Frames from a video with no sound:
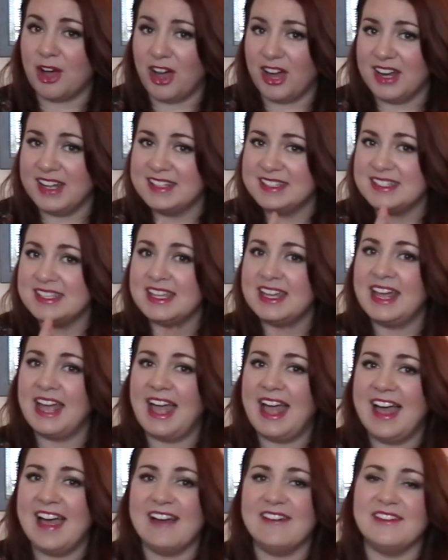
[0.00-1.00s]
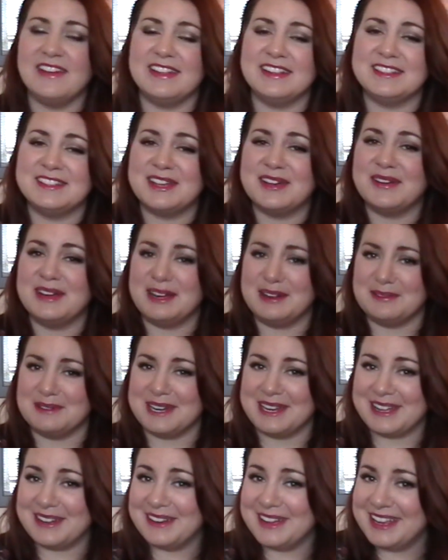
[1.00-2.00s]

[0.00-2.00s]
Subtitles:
Honestly have. And so here we go